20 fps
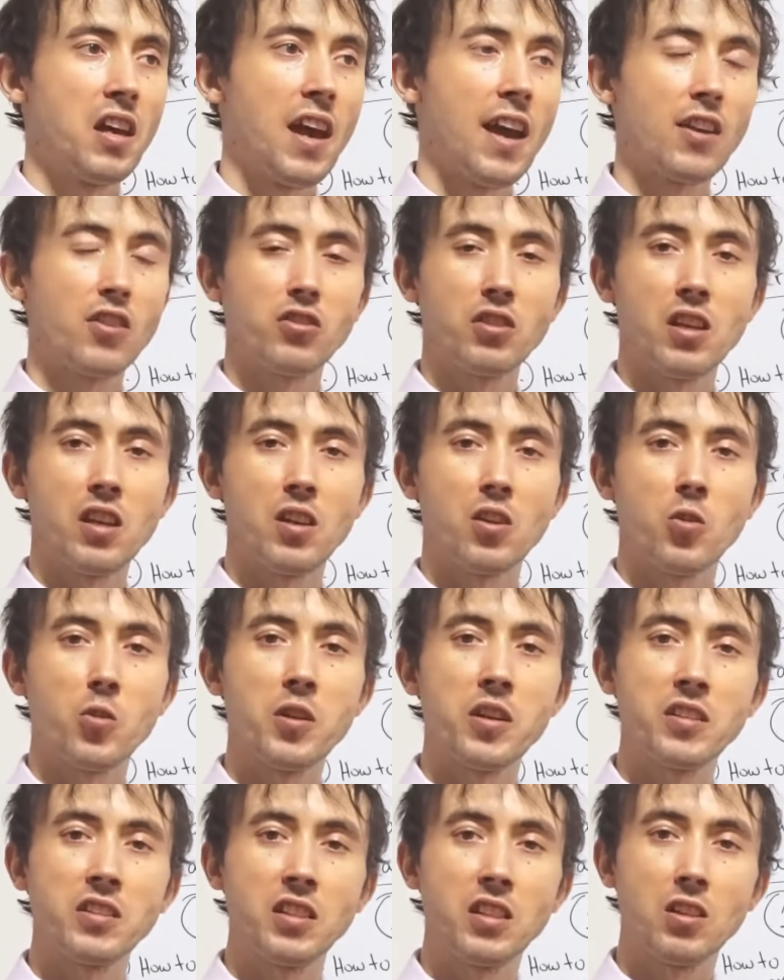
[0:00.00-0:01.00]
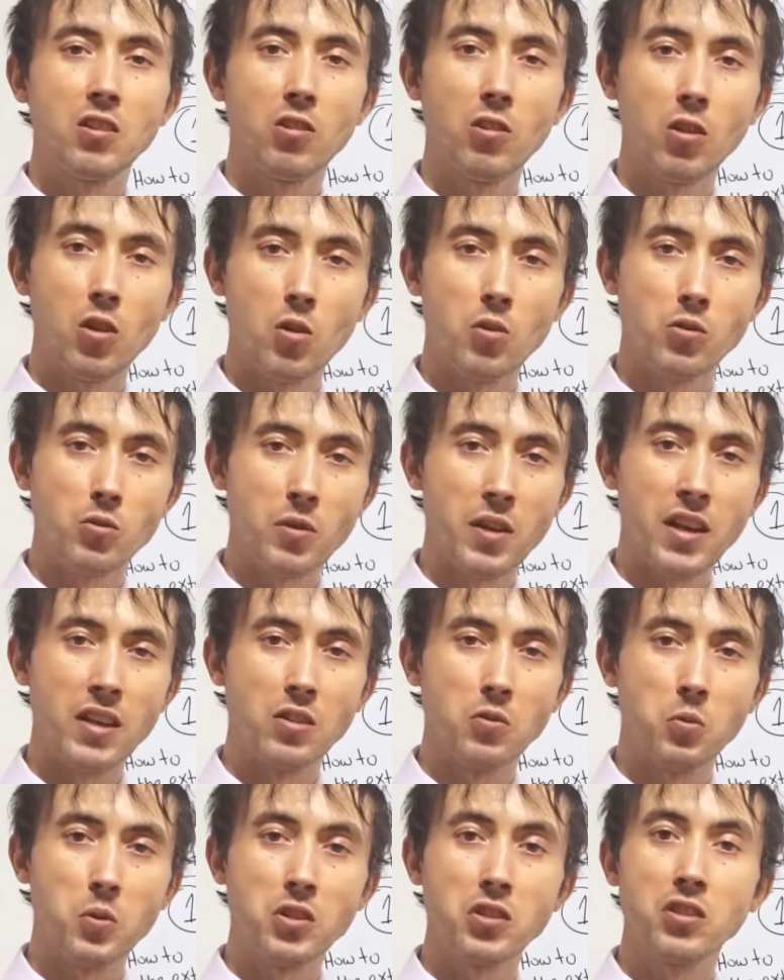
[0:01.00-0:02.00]
actually increasing close
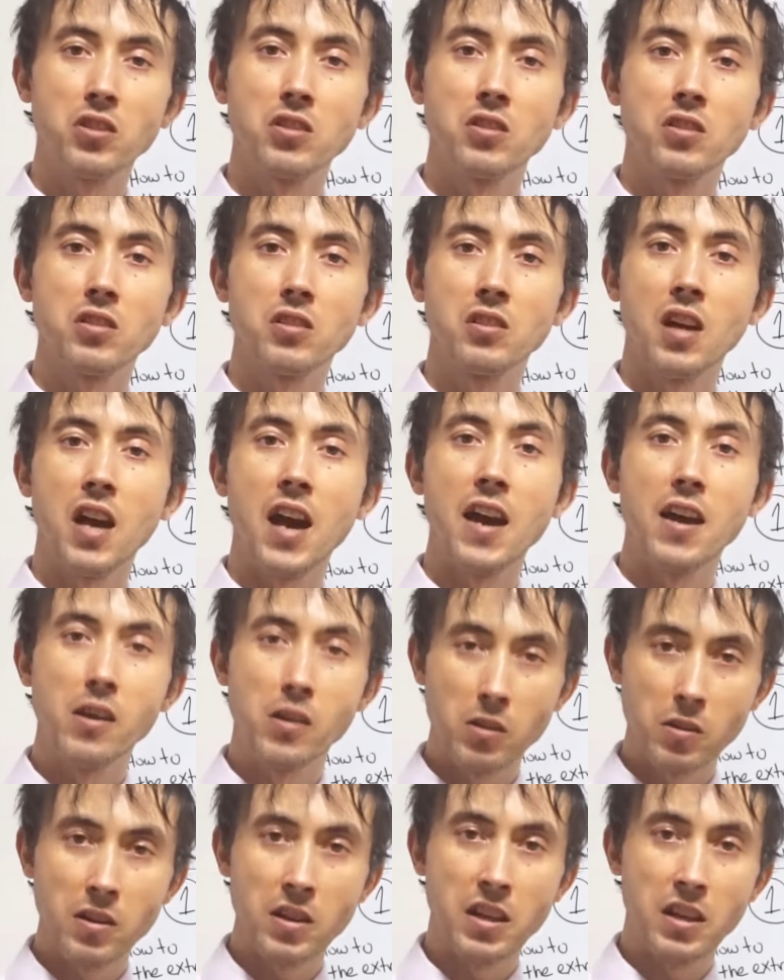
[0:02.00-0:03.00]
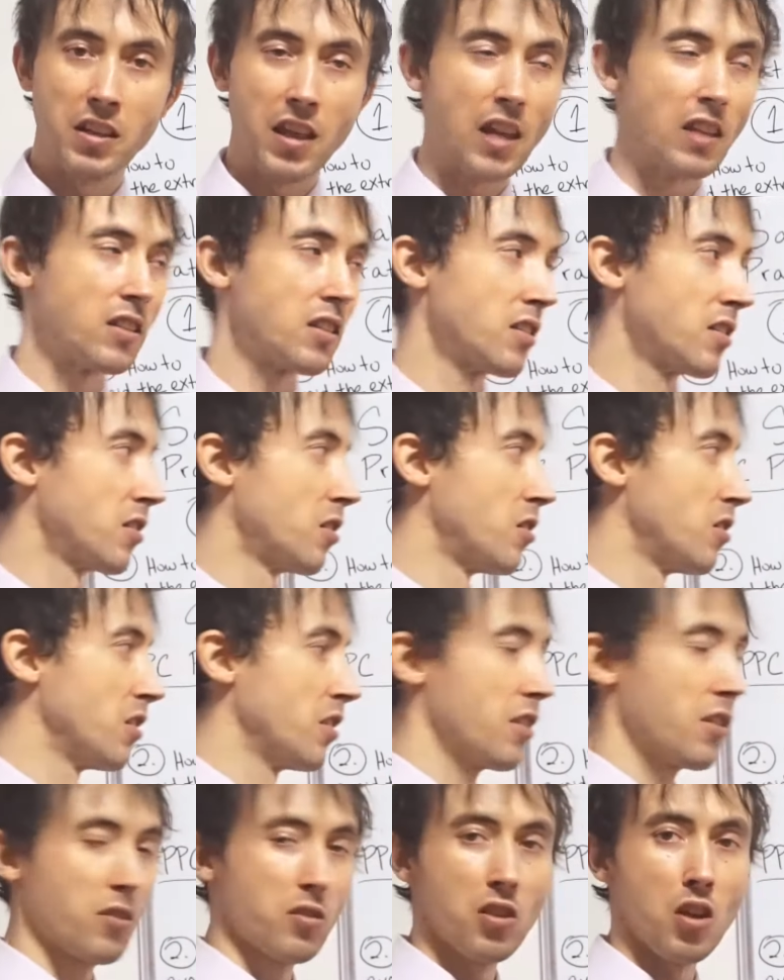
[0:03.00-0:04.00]
rates, which is, I agree, that's
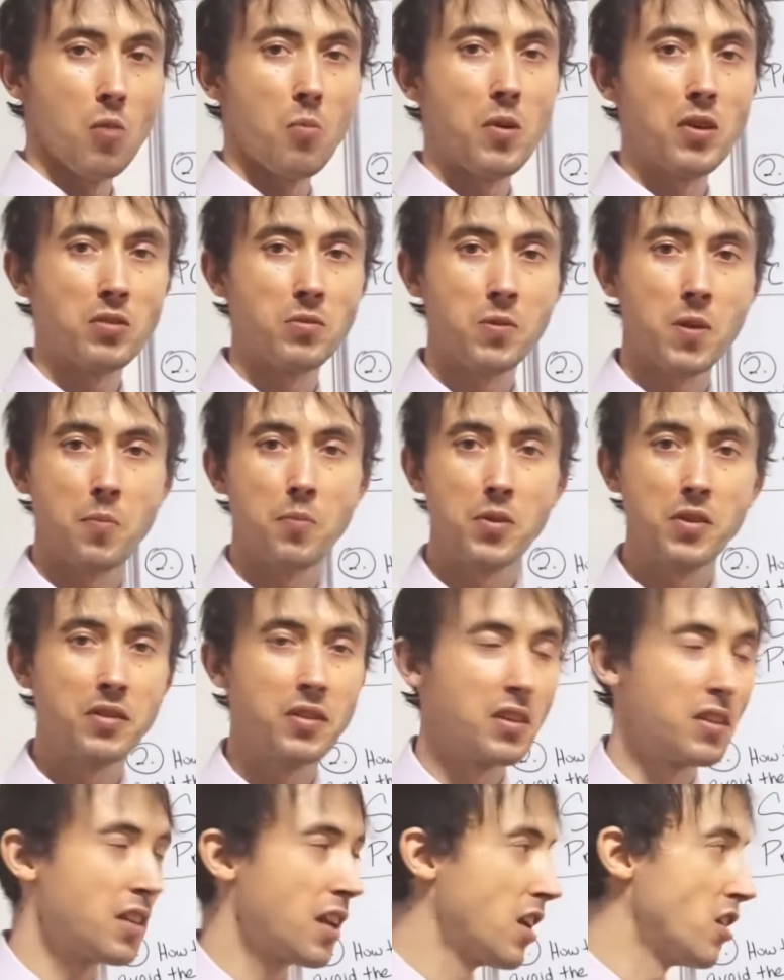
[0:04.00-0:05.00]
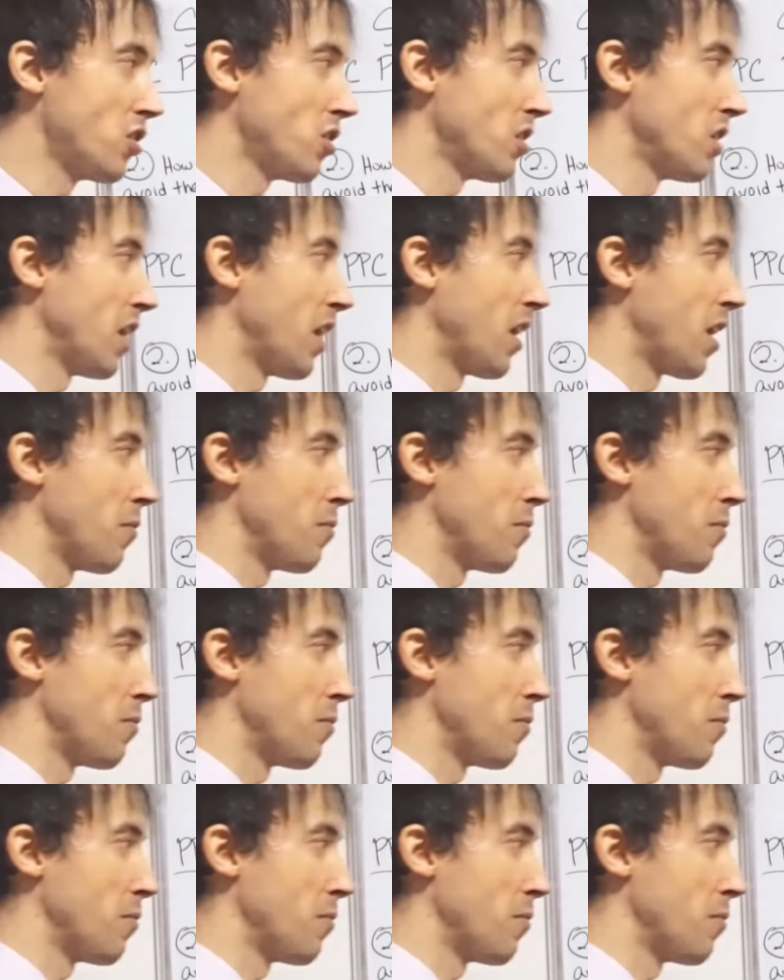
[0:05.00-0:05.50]
certain, there's no misrepresentation there.